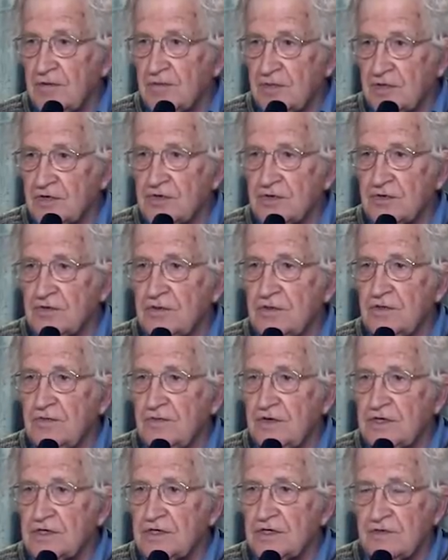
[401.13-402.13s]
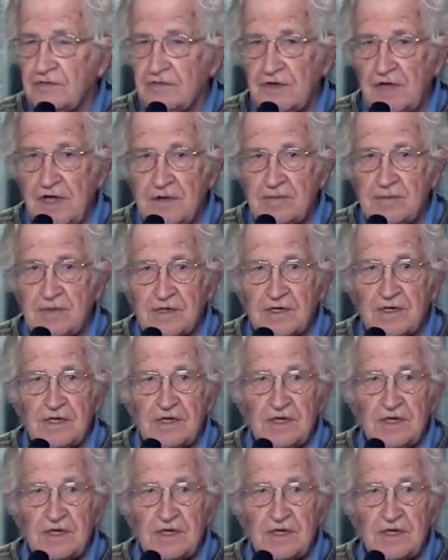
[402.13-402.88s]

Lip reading: pursue division of labor.